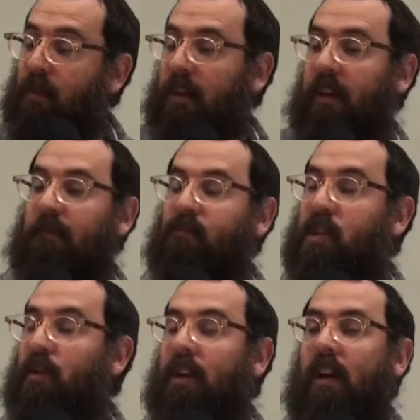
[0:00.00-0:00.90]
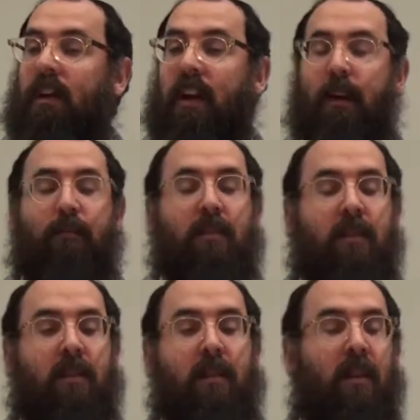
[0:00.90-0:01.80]
walking. 2 o'clock
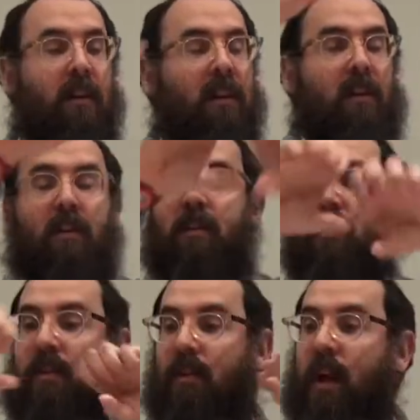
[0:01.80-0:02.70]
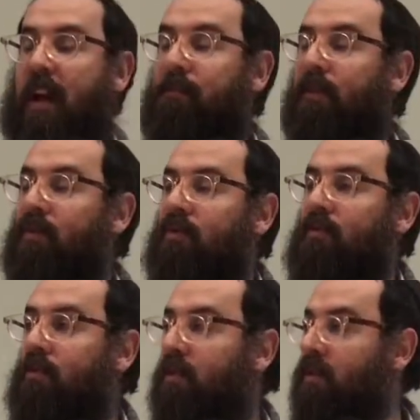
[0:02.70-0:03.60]
comes, the grand
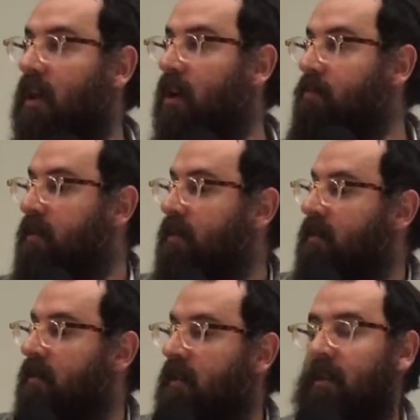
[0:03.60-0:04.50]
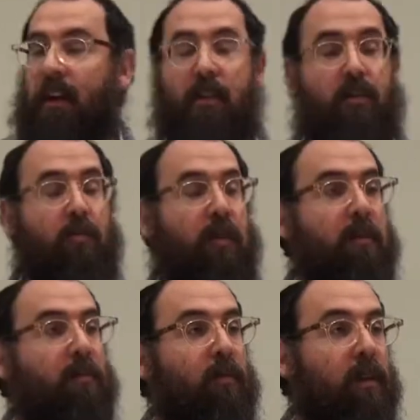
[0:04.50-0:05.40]
ballroom doors open, and 2
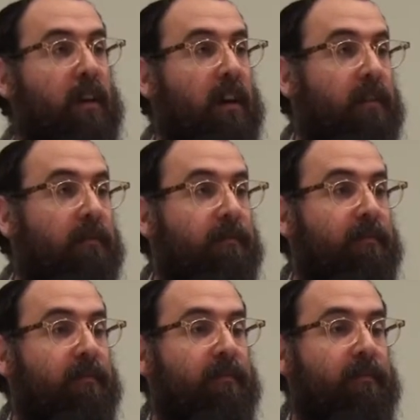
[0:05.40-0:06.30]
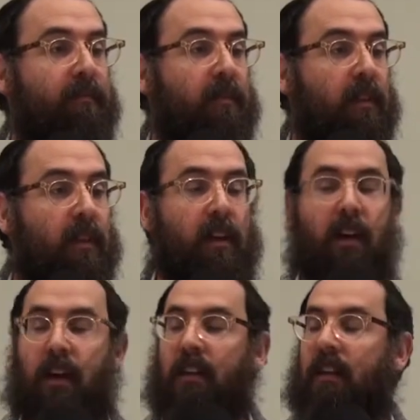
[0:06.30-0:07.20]
people walk in.
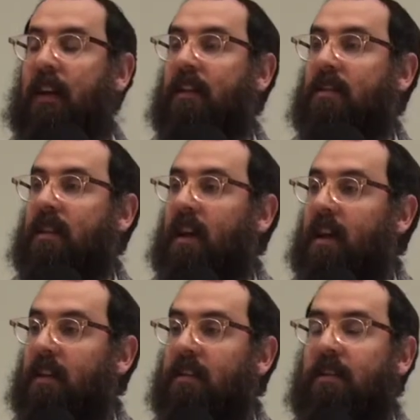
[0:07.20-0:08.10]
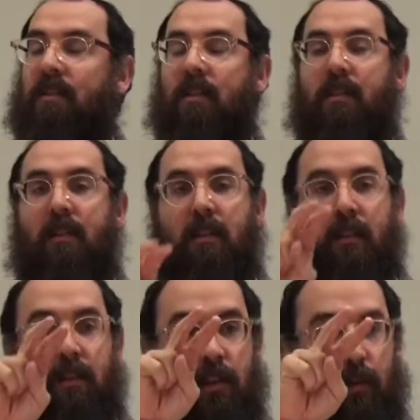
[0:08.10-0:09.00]
And the king says,
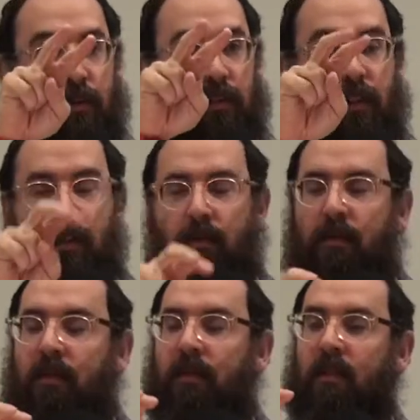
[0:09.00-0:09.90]
the 2 of you,